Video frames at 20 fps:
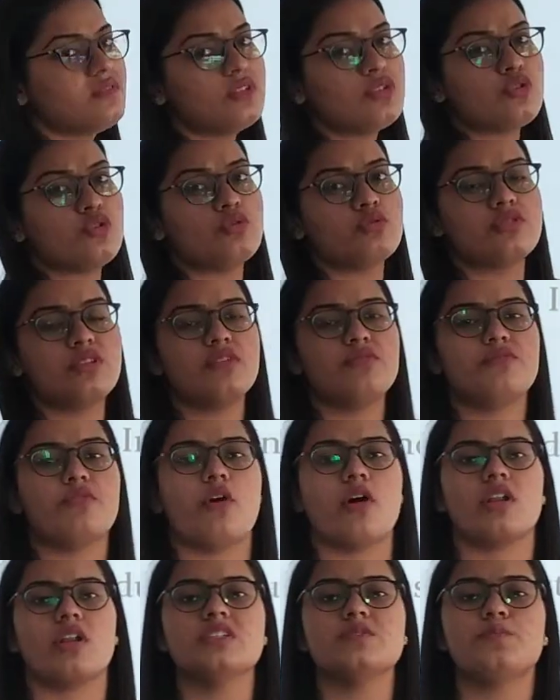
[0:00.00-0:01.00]
which use the
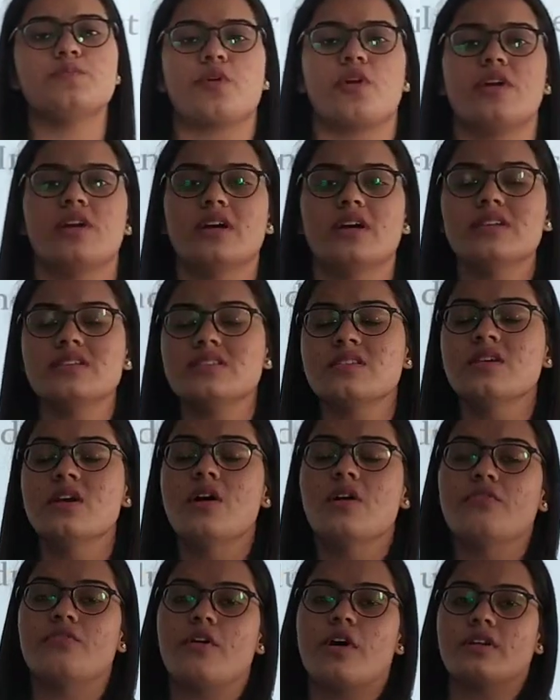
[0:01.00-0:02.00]
forest products
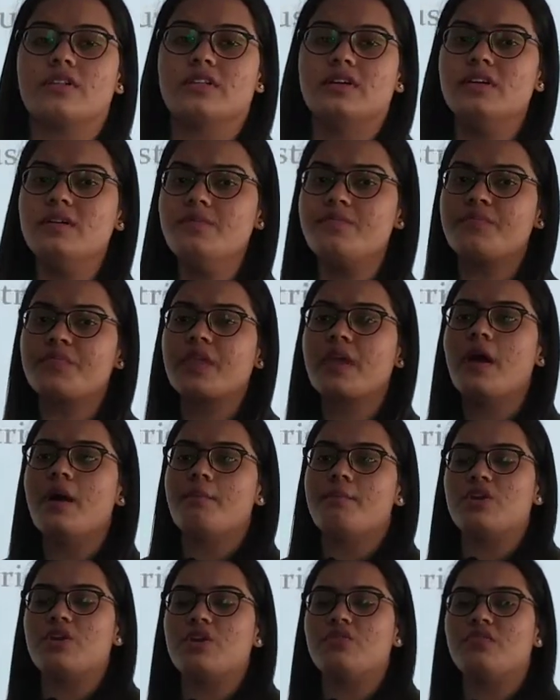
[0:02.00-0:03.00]
for the
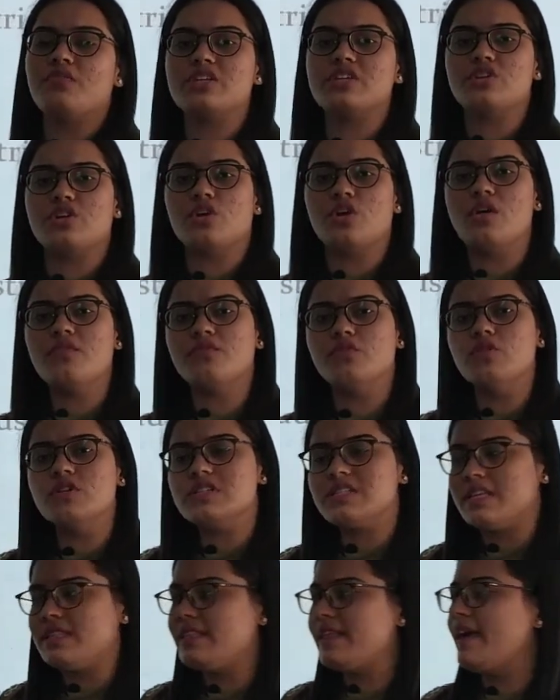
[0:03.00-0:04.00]
manufacturing of
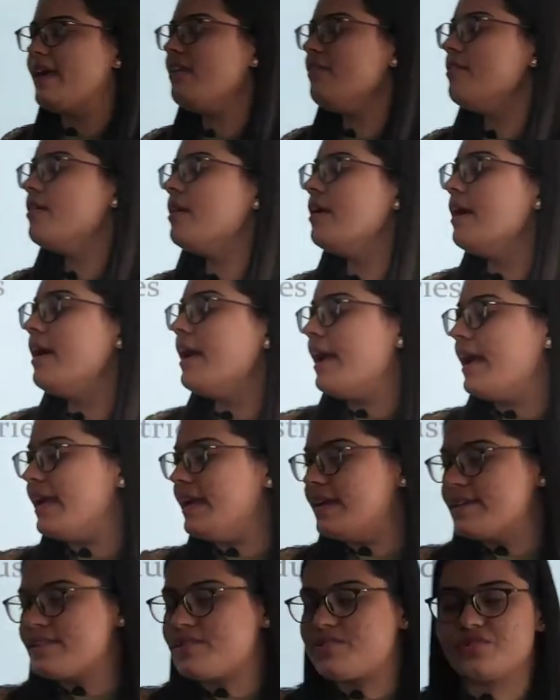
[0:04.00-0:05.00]
goods in their
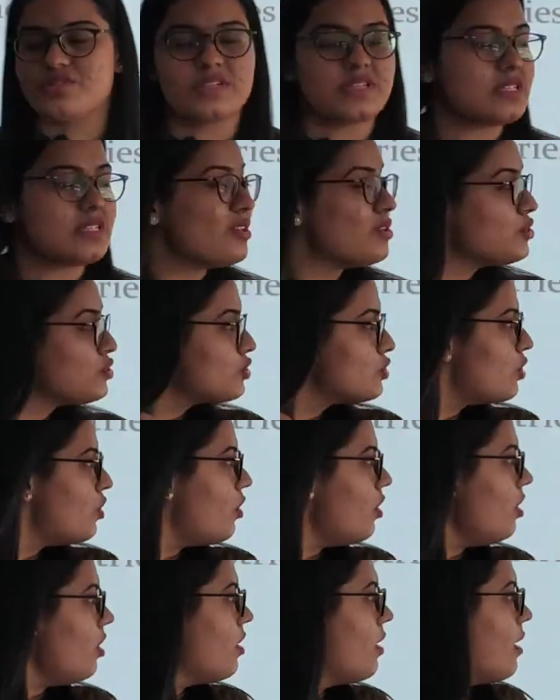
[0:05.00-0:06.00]
industries.
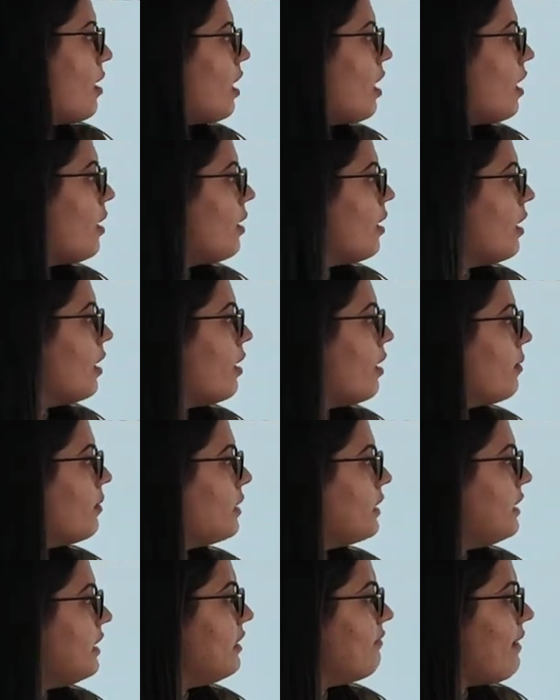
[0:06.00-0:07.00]
So
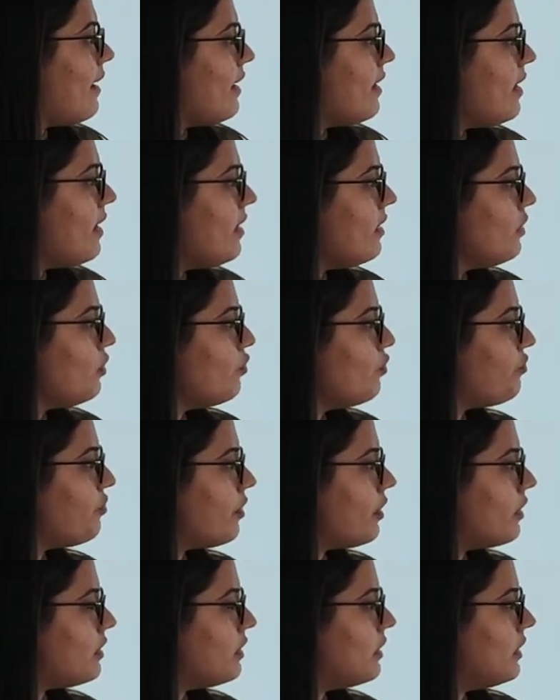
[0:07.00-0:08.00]
divided into
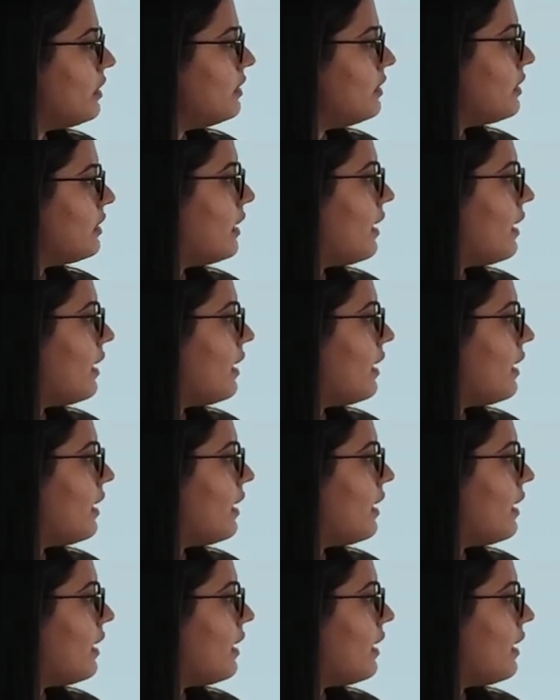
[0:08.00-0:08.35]
further, the